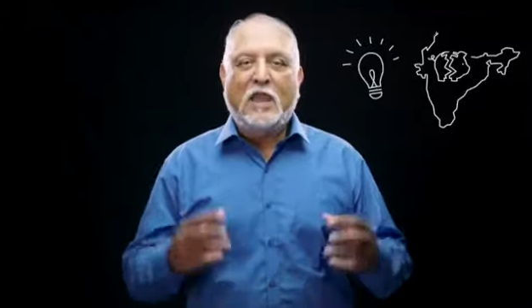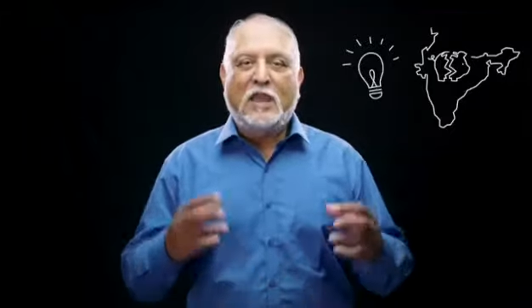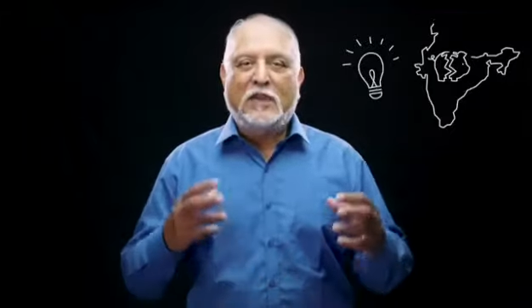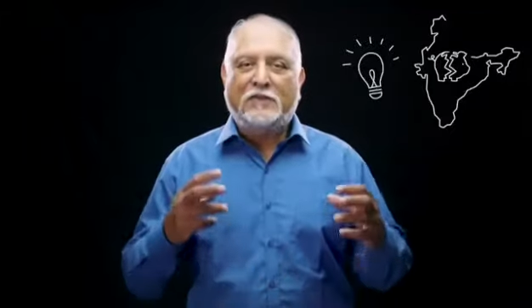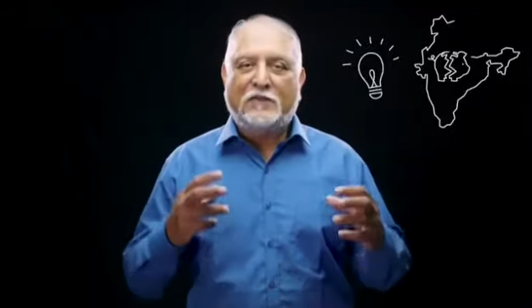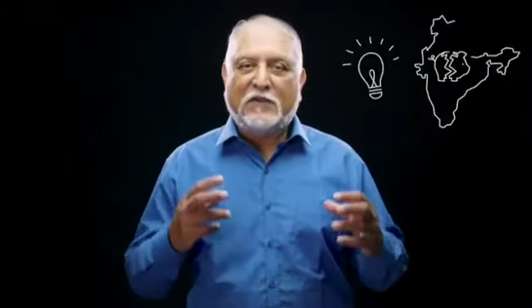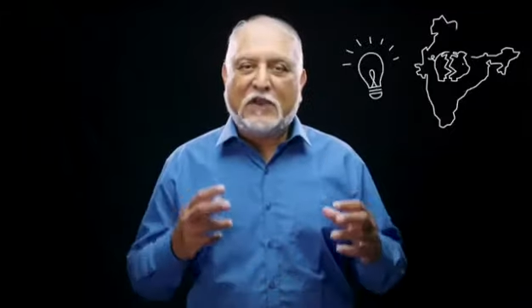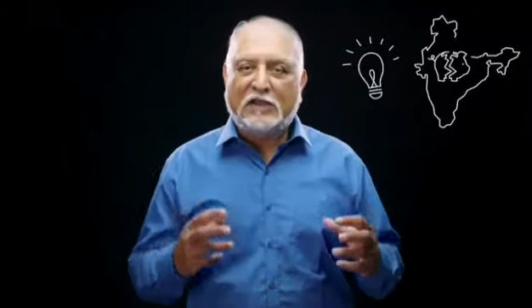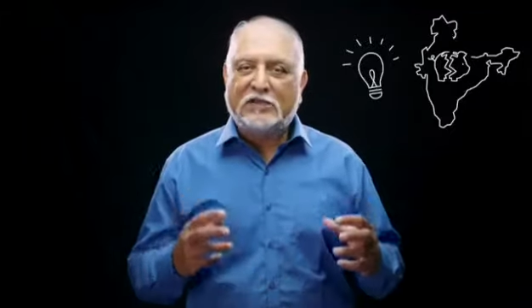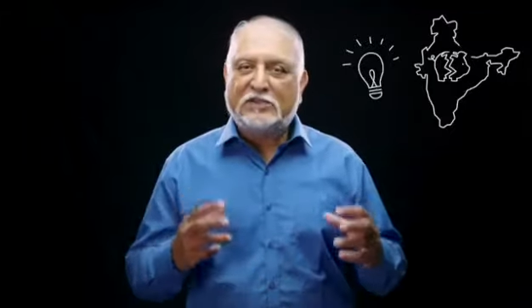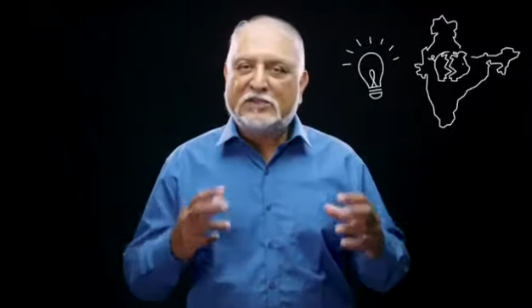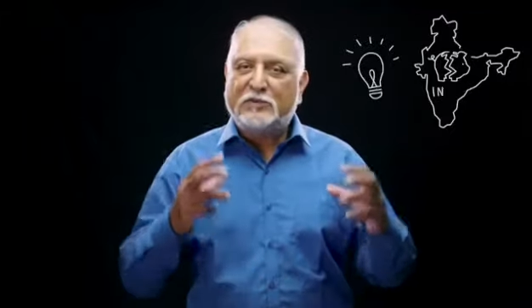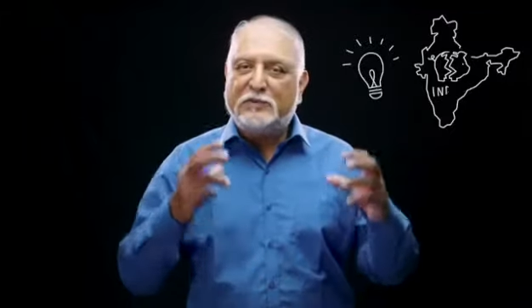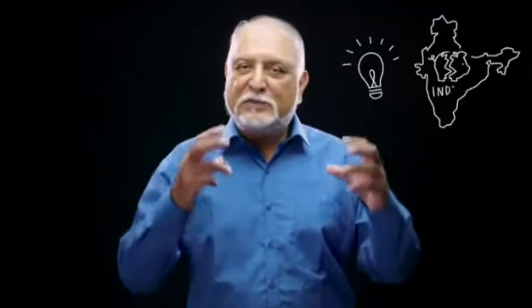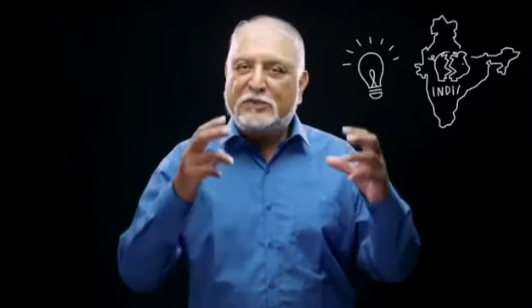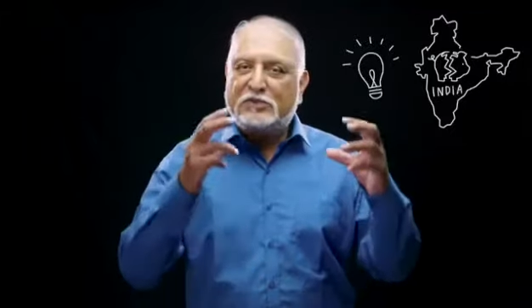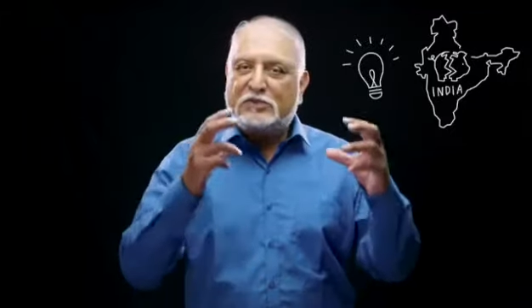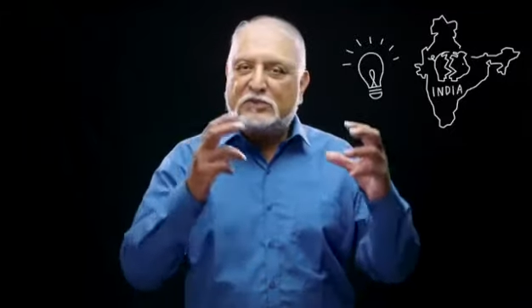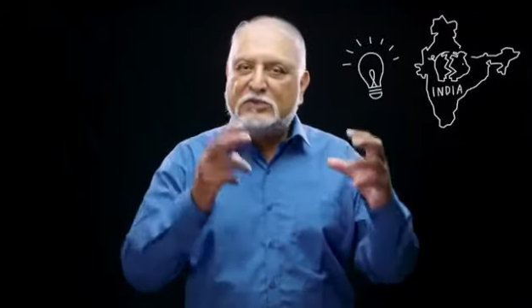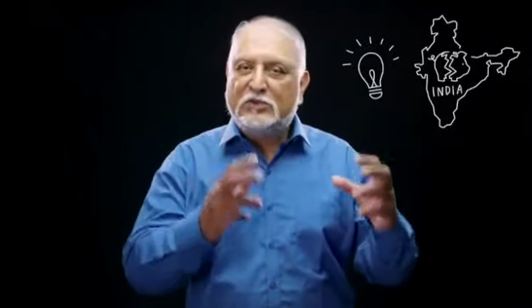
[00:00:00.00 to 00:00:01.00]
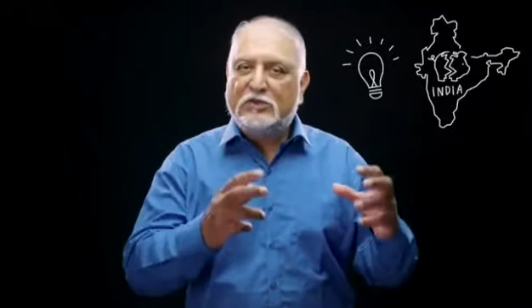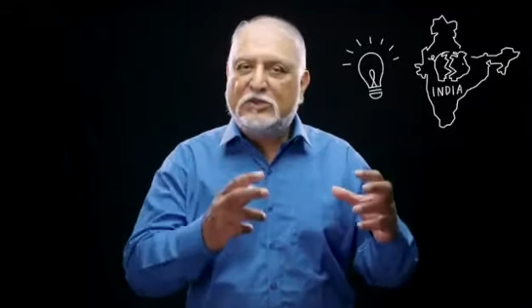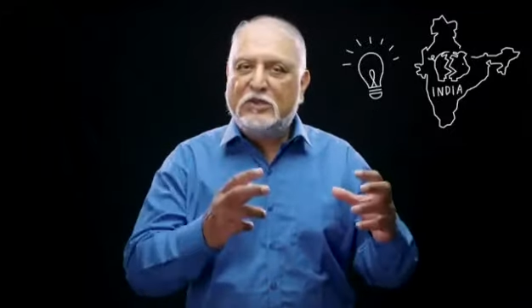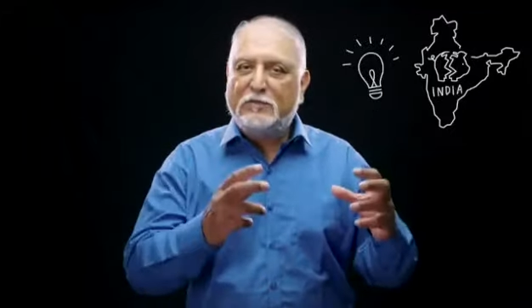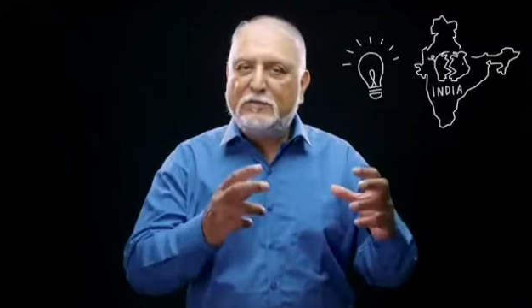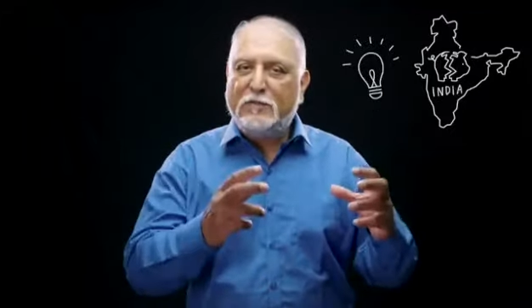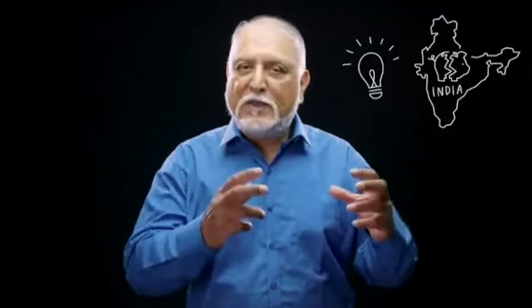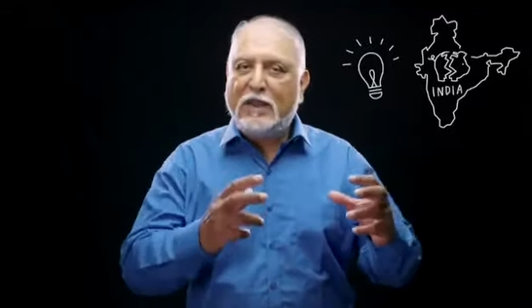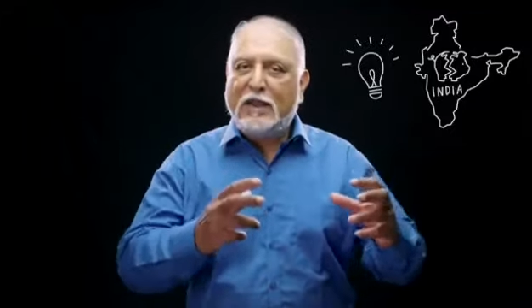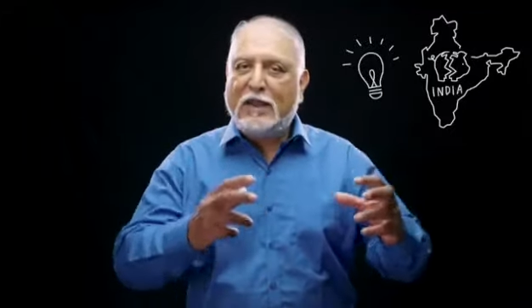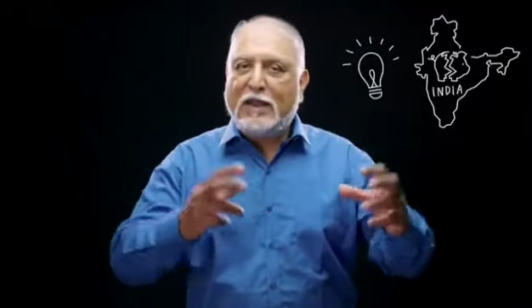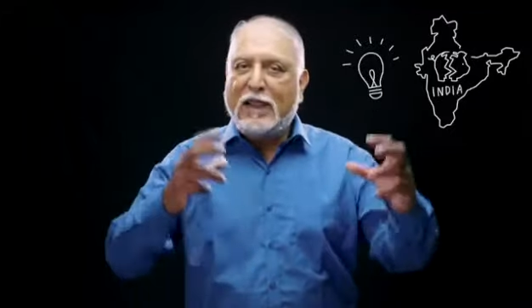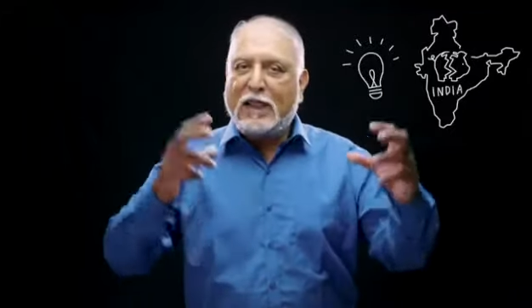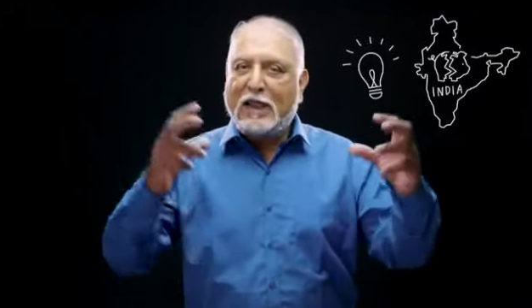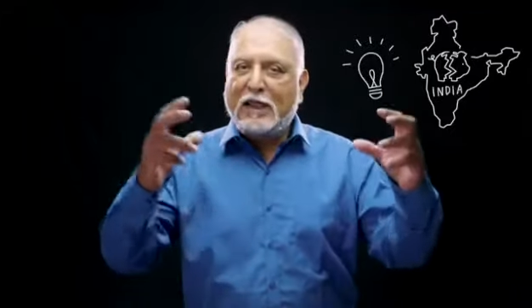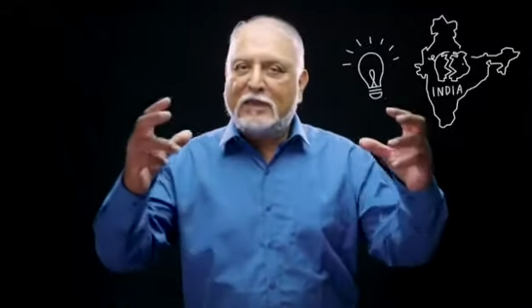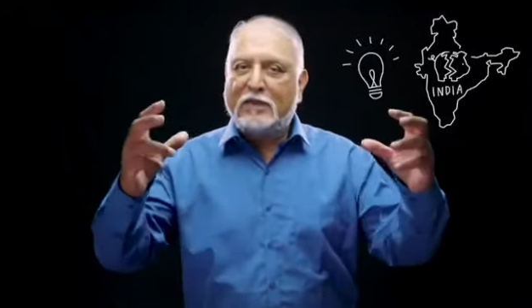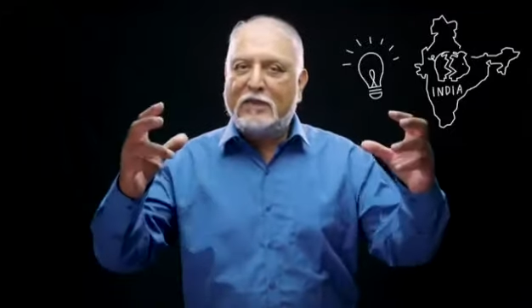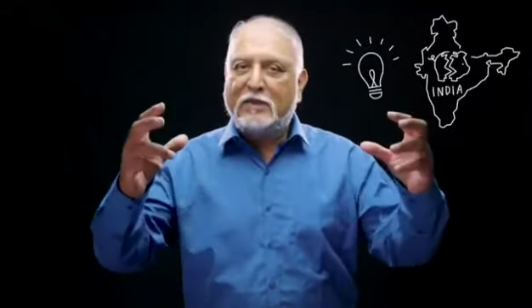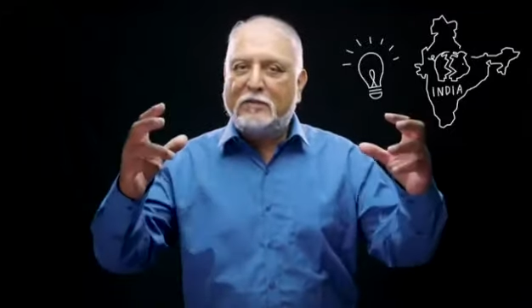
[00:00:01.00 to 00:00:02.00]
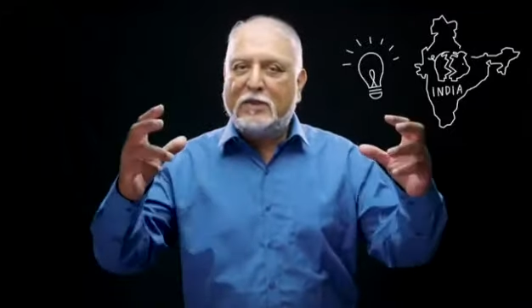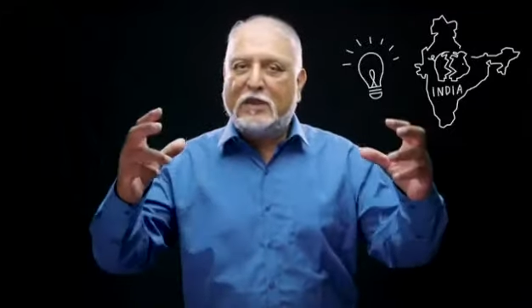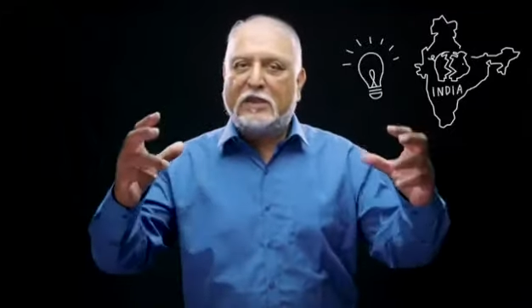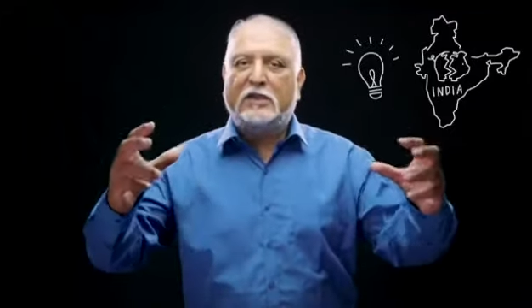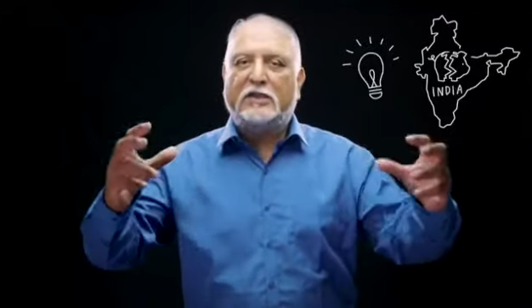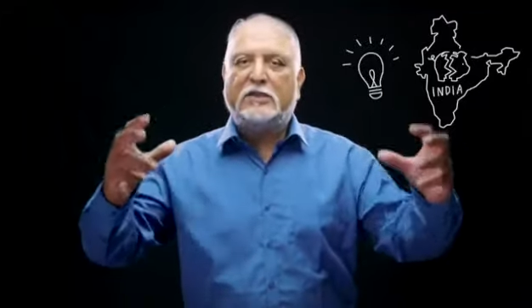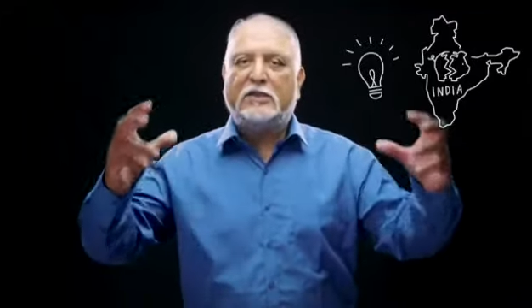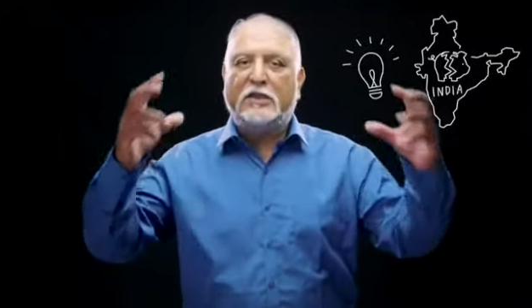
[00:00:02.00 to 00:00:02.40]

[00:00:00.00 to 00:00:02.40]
If customers took the milk and the money,